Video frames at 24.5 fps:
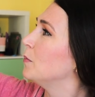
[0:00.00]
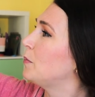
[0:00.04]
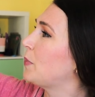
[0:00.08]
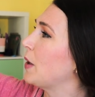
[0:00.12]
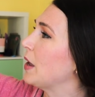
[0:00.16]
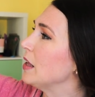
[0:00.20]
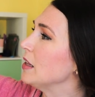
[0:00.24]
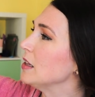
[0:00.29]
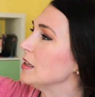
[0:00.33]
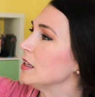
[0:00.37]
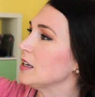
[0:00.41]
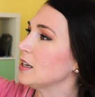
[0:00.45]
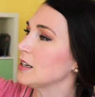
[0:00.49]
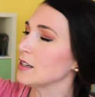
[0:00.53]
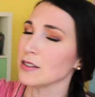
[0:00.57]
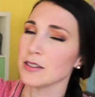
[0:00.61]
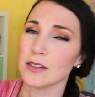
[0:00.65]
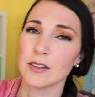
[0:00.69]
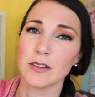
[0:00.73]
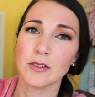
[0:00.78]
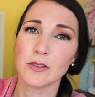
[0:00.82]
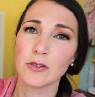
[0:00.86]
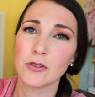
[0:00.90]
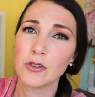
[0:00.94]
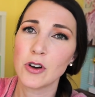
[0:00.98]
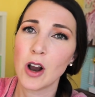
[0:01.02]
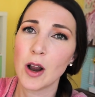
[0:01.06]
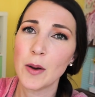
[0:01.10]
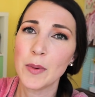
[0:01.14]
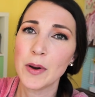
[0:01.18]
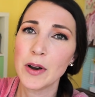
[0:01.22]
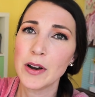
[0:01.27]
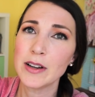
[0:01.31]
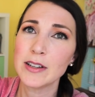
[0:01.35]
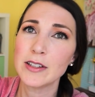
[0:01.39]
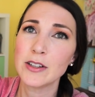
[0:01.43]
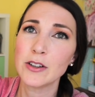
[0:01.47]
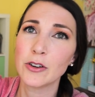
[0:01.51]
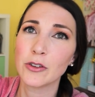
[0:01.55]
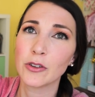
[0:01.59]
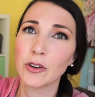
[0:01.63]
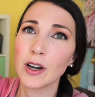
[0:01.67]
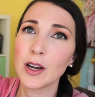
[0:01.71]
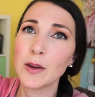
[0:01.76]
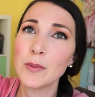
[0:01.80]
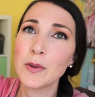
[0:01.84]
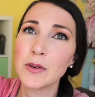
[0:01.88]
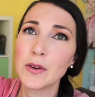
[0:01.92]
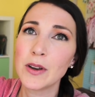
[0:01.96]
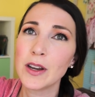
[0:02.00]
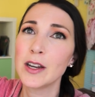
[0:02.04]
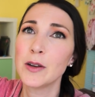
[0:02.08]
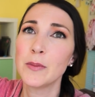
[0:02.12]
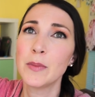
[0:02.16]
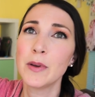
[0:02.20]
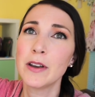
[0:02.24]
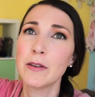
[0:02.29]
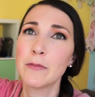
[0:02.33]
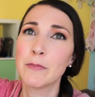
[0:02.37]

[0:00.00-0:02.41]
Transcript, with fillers: Bailey's, Strawberries and creamy need to be